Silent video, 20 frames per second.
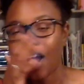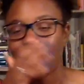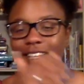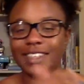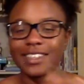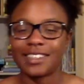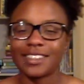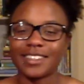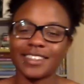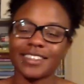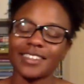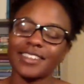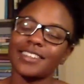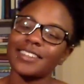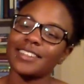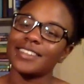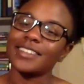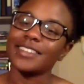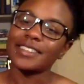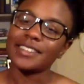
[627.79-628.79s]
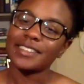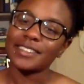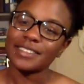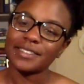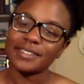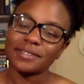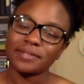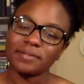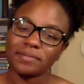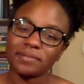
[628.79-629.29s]

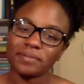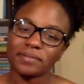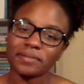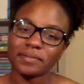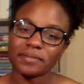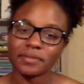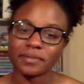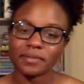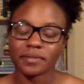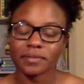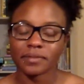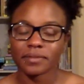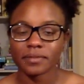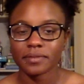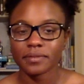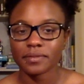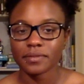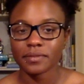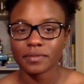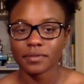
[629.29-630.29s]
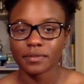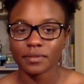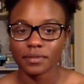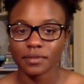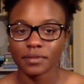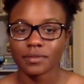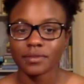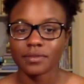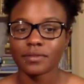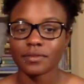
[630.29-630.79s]

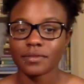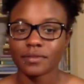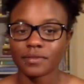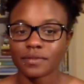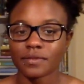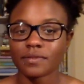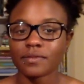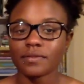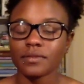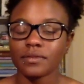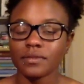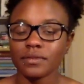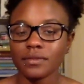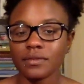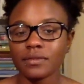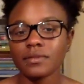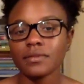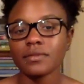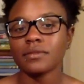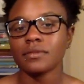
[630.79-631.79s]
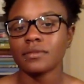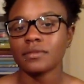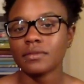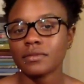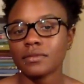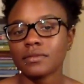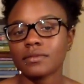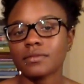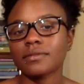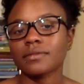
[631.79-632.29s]

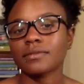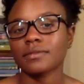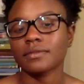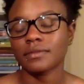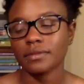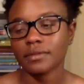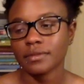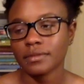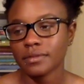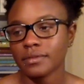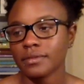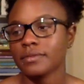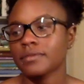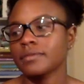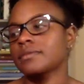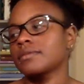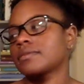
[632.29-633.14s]
This person isn't speaking.